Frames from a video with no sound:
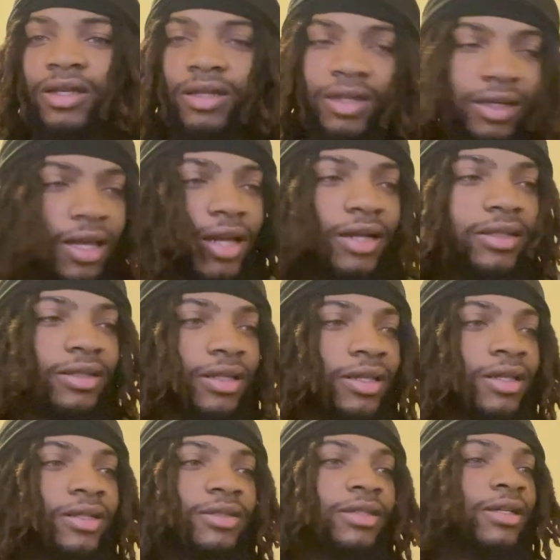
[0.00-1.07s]
A lot of
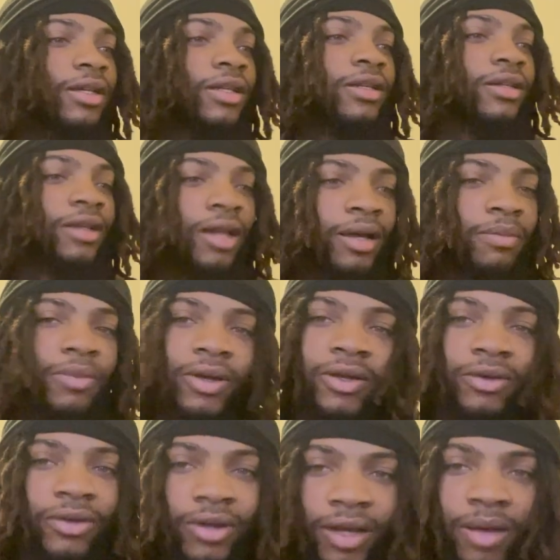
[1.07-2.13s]
things are end a lot
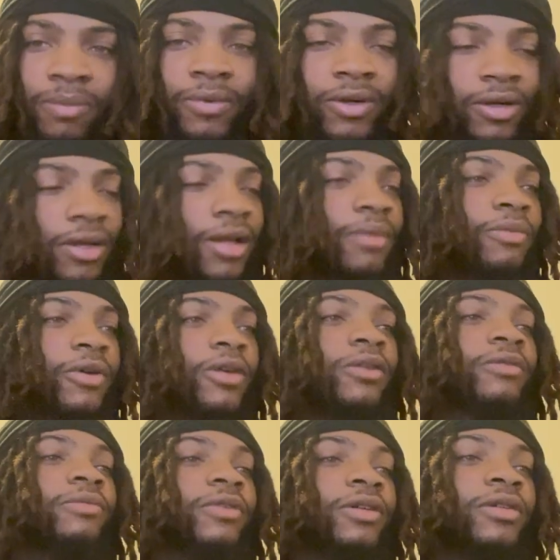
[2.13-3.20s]
better, happen a lot
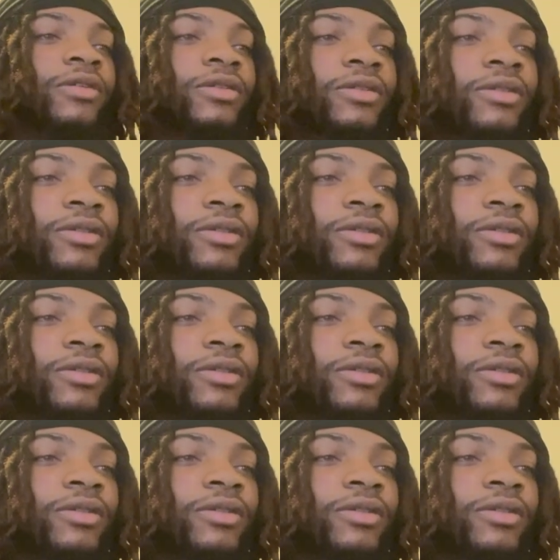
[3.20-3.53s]
better, bro.